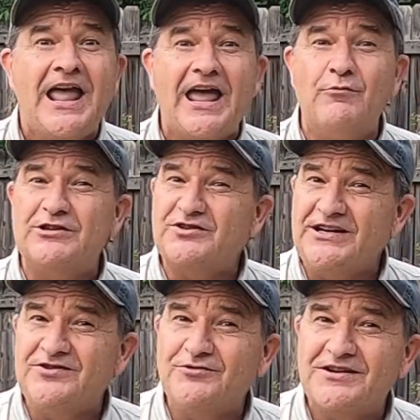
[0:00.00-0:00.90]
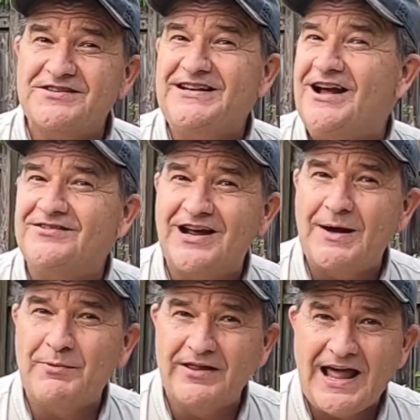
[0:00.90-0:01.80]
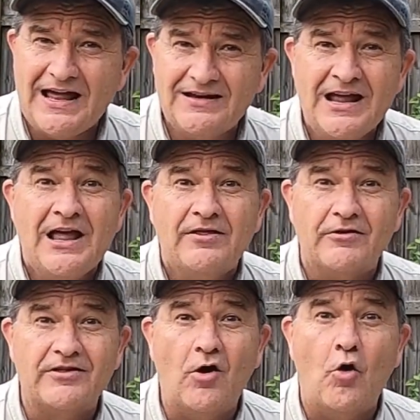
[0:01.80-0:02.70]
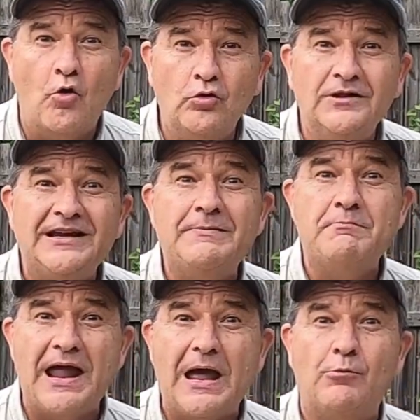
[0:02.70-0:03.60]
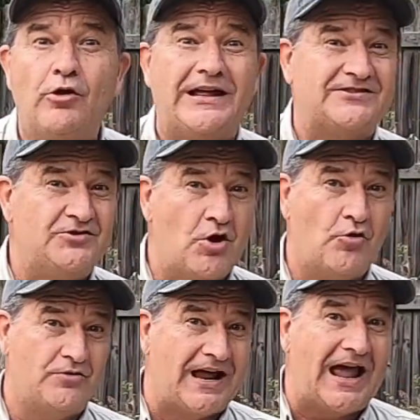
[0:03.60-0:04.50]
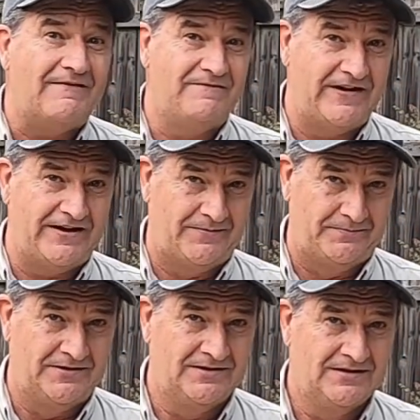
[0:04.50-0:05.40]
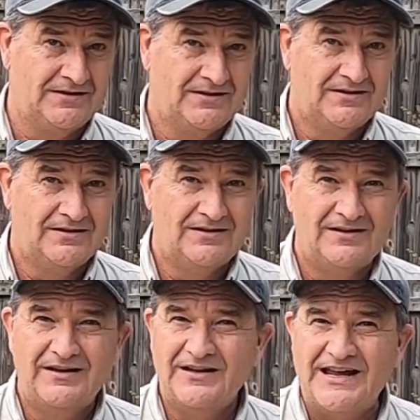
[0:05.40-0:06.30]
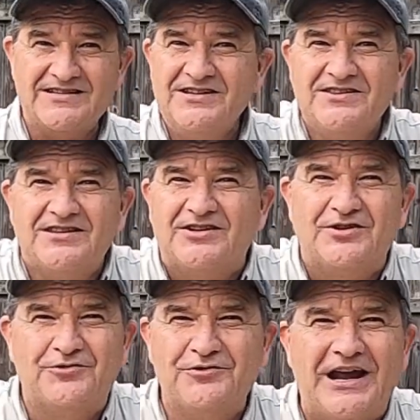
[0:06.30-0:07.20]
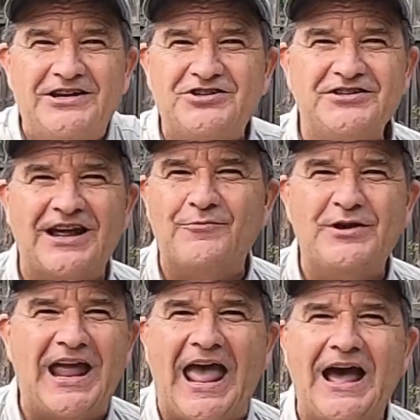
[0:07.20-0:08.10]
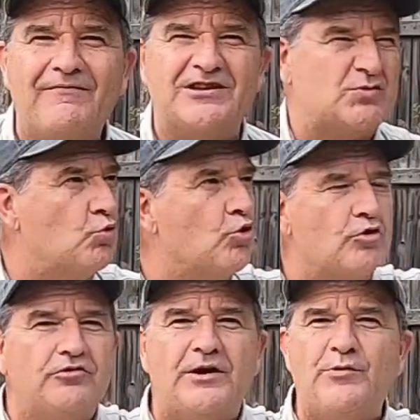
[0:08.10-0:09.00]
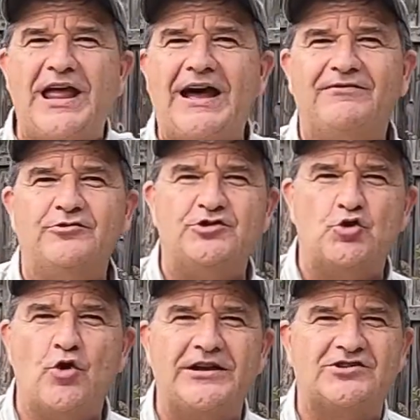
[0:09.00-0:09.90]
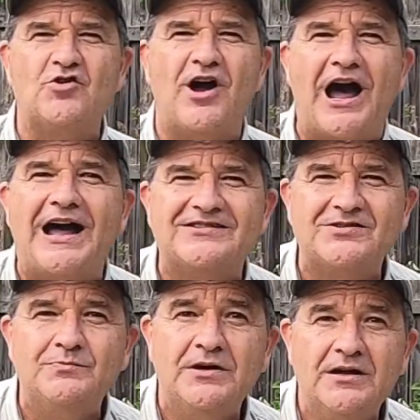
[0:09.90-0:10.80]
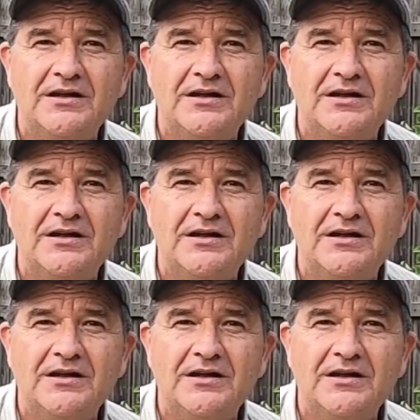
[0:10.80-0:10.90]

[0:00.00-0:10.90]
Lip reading: And what's interesting on top of that, they're the only mammal that's known to have venom. Isn't the creation that we have, this world that we have to enjoy, so awesome?